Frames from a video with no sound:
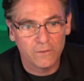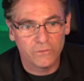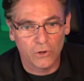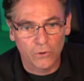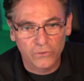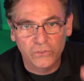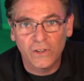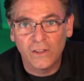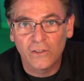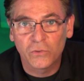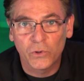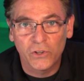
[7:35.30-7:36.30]
If you don't see
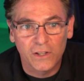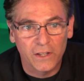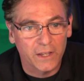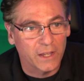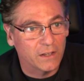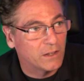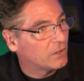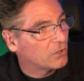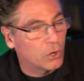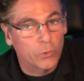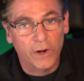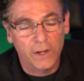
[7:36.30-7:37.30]
this when you click it,
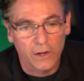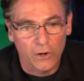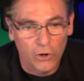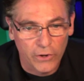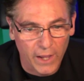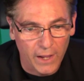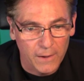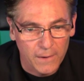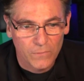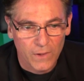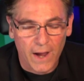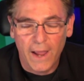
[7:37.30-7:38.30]
go right here. Okay.
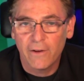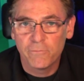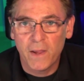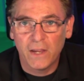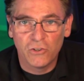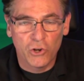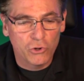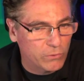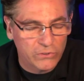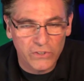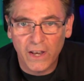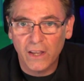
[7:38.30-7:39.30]
I have made no
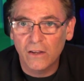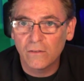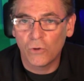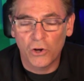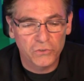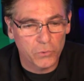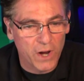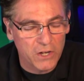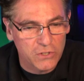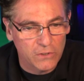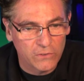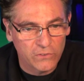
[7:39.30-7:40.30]
setting
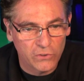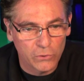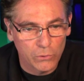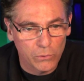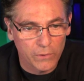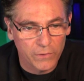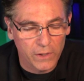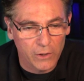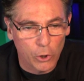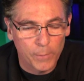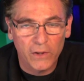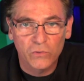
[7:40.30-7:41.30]
alterations to the
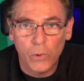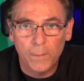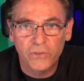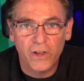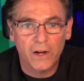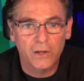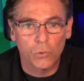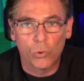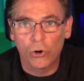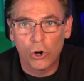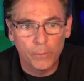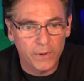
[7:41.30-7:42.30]
OBS WebSocket
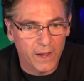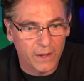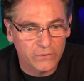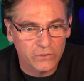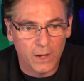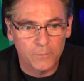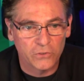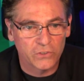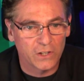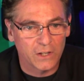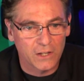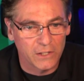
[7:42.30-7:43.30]
or OBS. I'm just
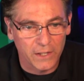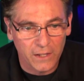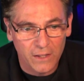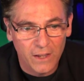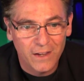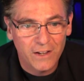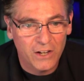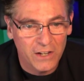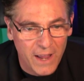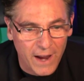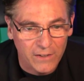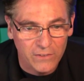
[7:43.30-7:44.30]
going to click
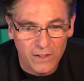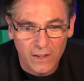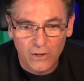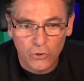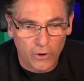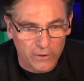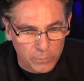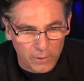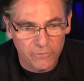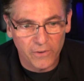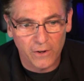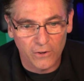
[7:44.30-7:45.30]
connect, cross my
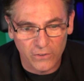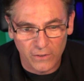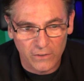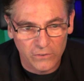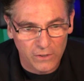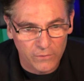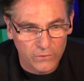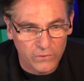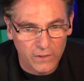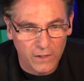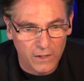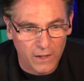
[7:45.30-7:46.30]
fingers, and let's see if this
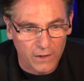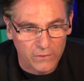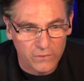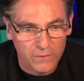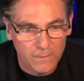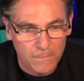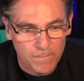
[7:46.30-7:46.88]
thing connects.